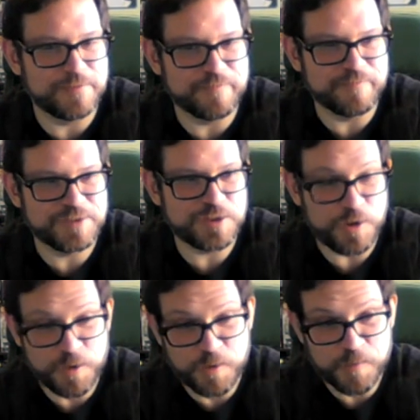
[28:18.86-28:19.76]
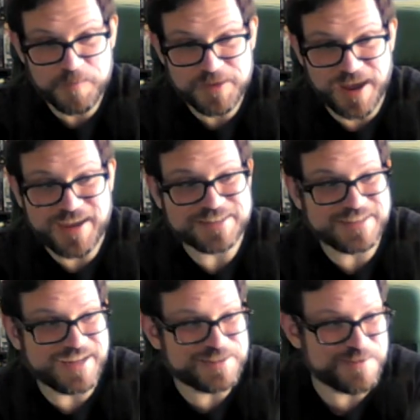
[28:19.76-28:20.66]
So I guess
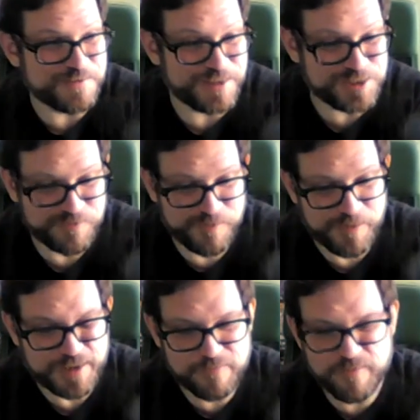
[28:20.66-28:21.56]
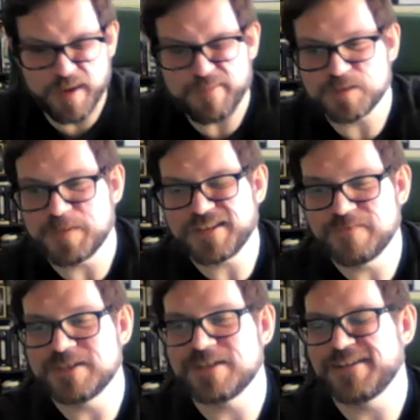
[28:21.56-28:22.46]
to answer the question from my
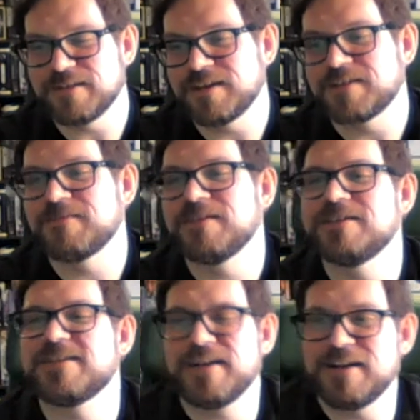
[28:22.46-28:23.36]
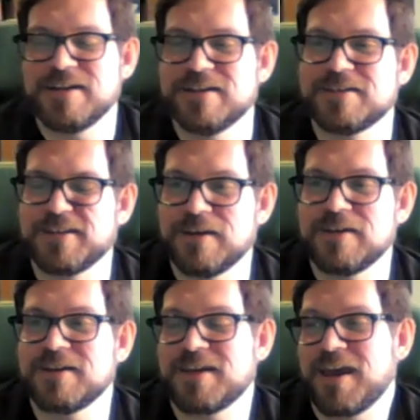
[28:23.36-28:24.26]
perspective is that
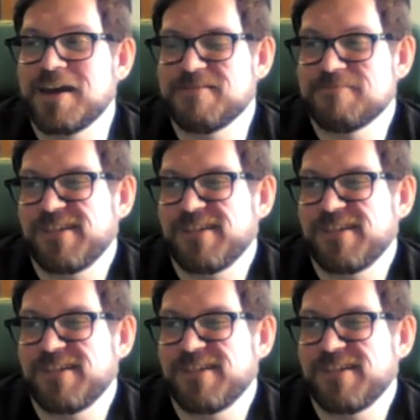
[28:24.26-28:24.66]
it can